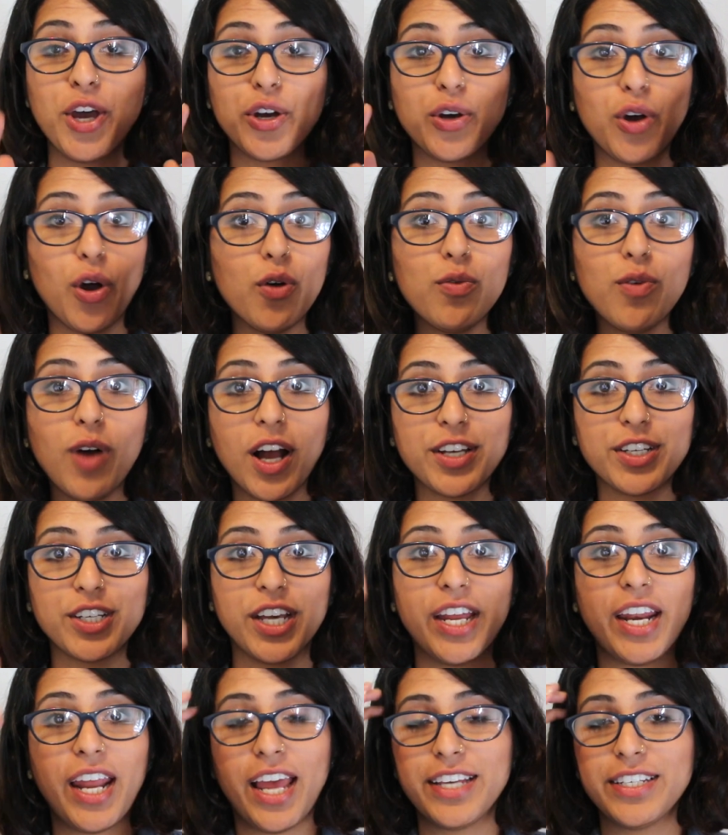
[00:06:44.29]
Go watch
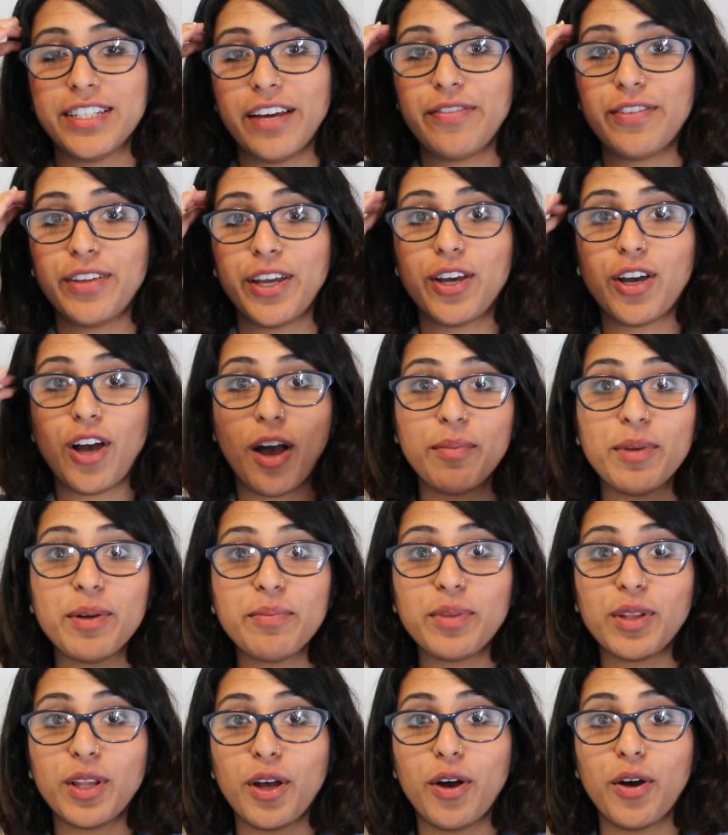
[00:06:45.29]
it and definitely
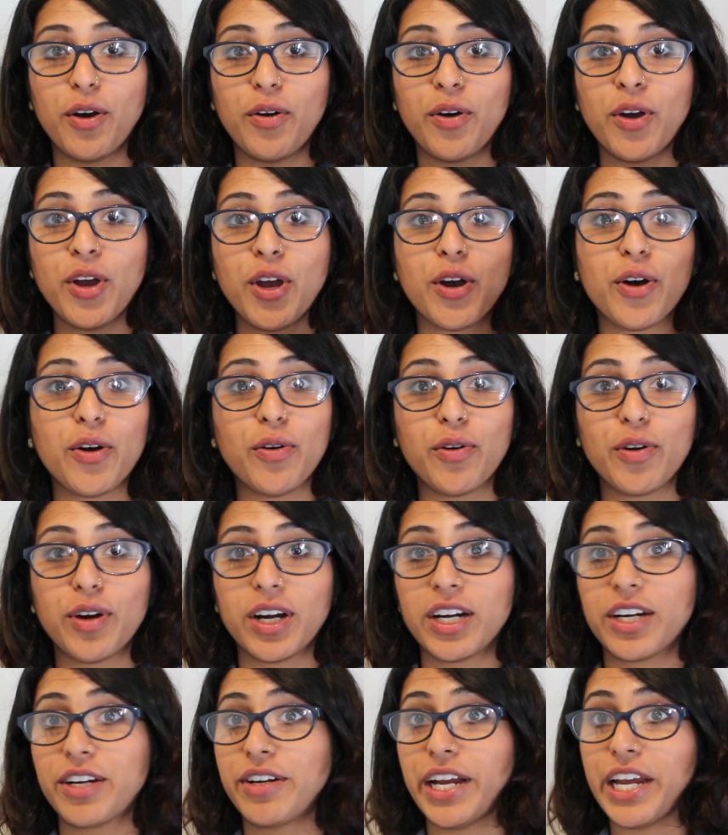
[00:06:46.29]
comment below
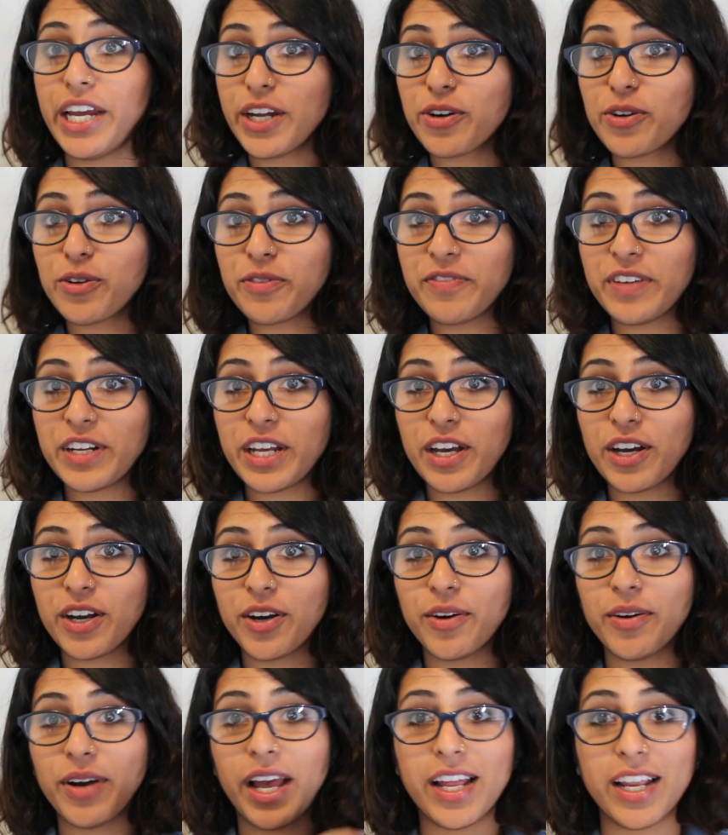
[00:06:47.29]
or create your own
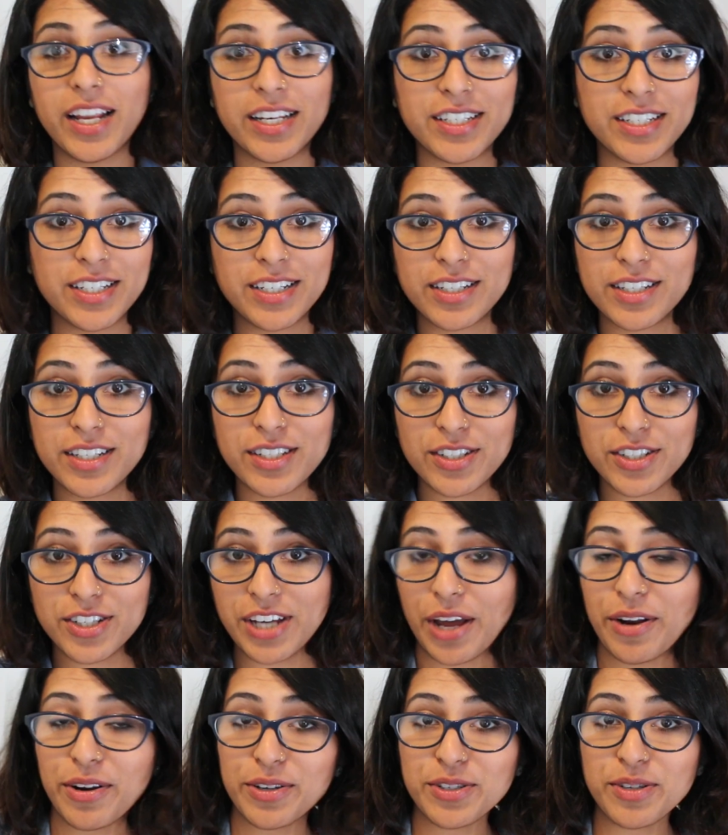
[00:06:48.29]
video and
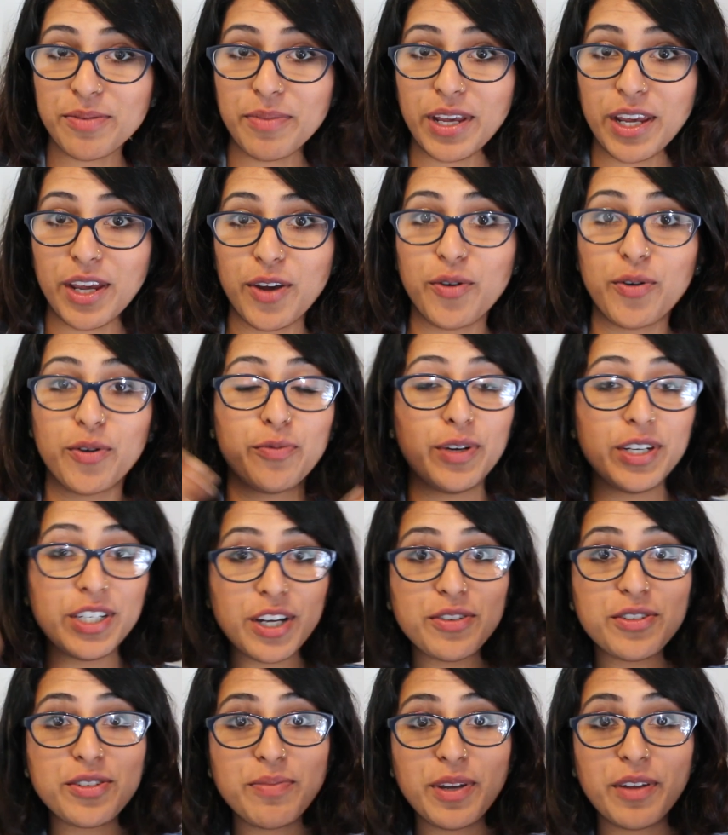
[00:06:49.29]
shout out to me or reach
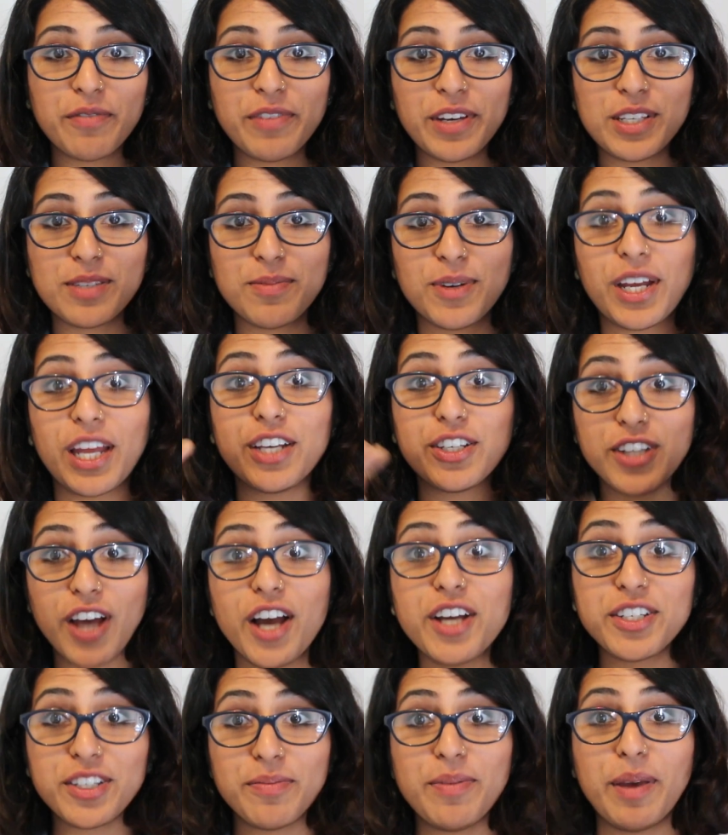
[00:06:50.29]
out to me on Facebook and
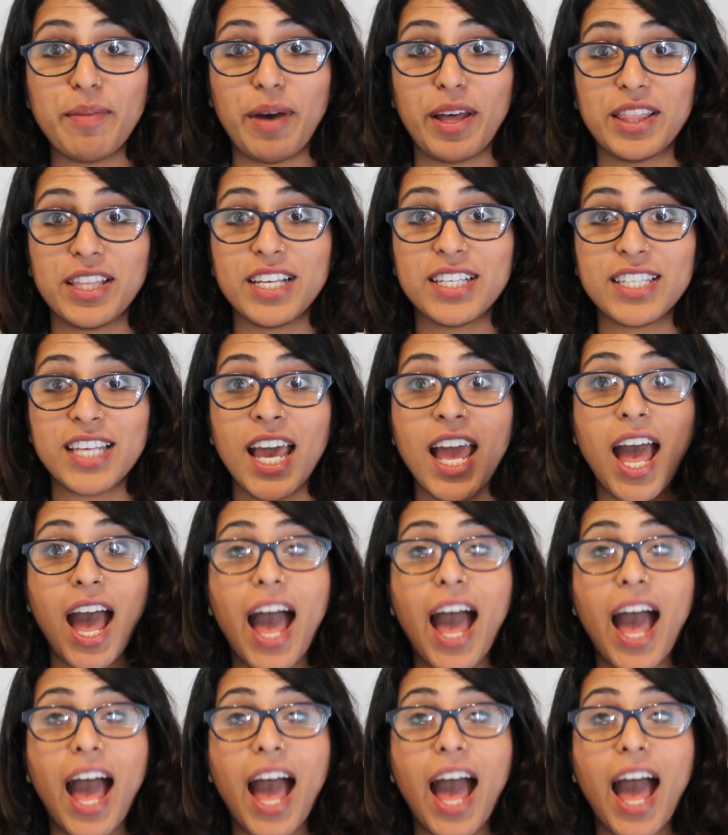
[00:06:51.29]
talk to me about this.